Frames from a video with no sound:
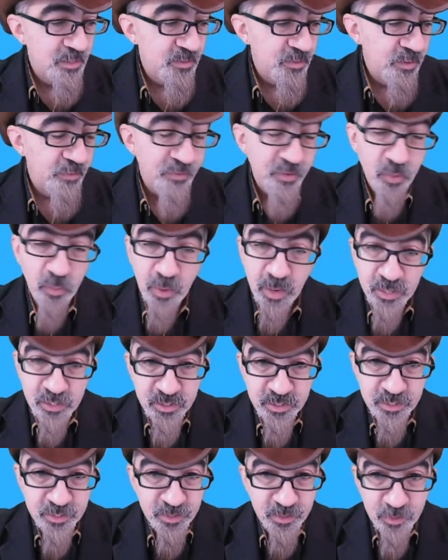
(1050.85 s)
If you're
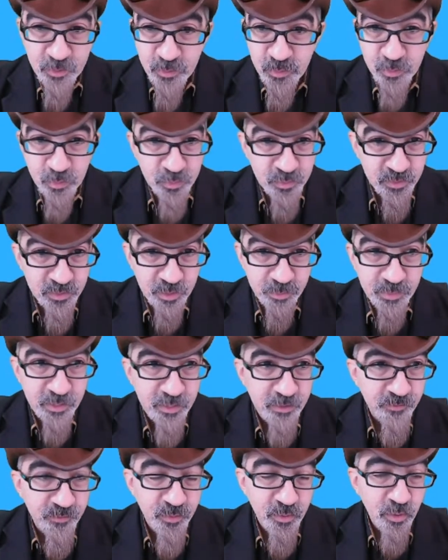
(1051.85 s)
watching the news, I mean,
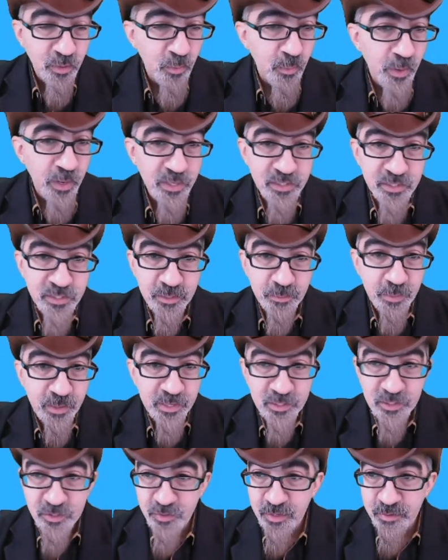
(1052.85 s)
if you are watching
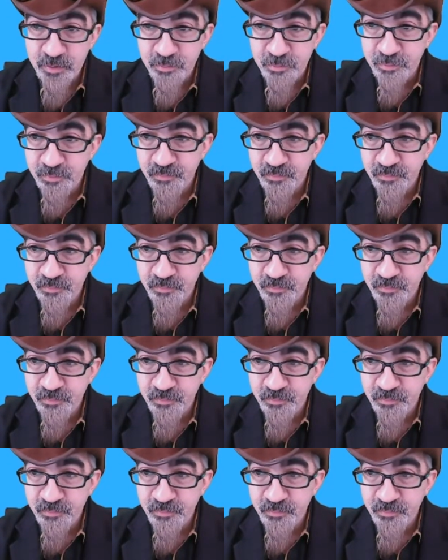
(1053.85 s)
mainstream